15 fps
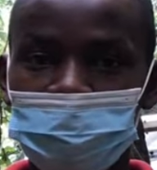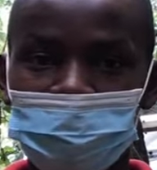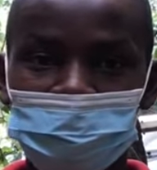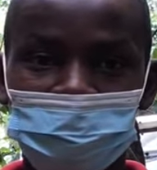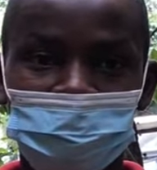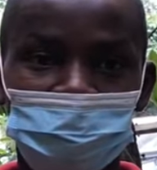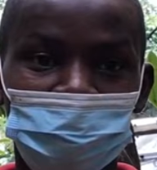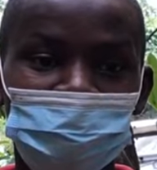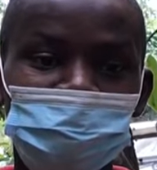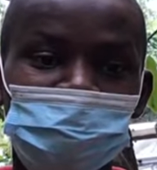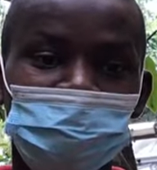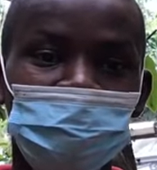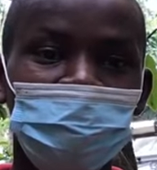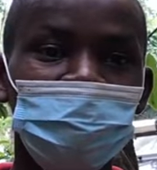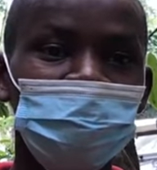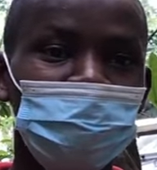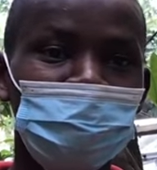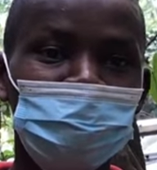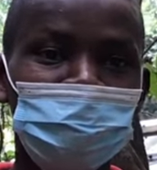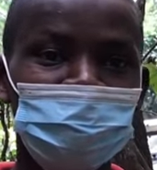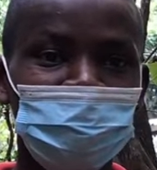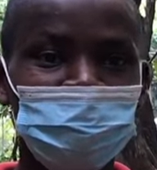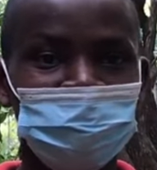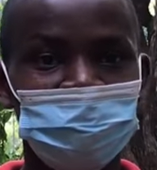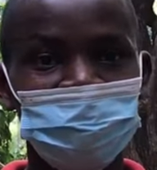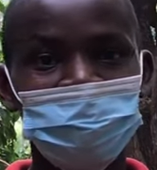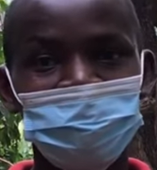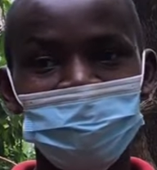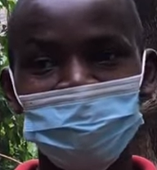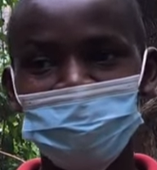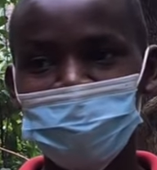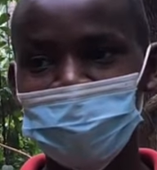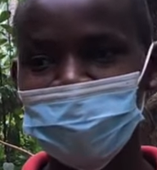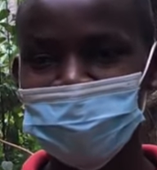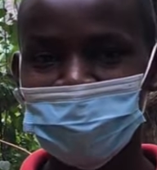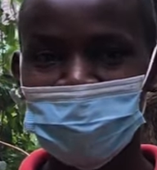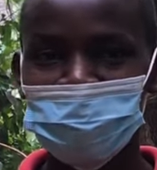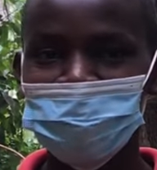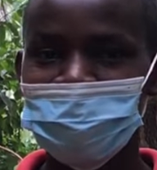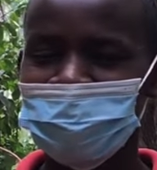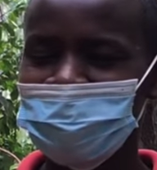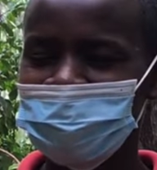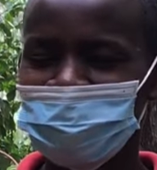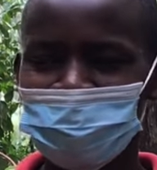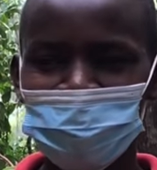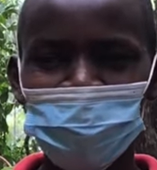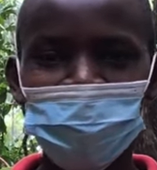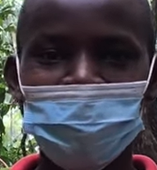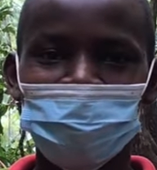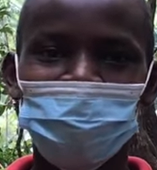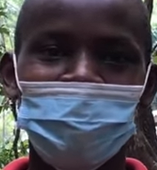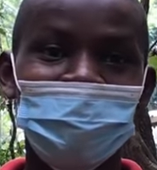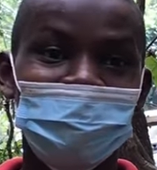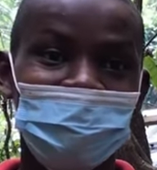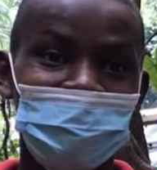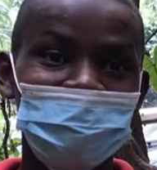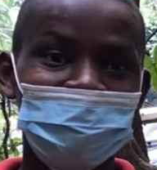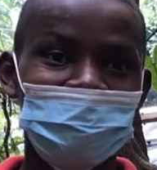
like you want to flee from the noisy cities, you want to come and get a cool and quiet night,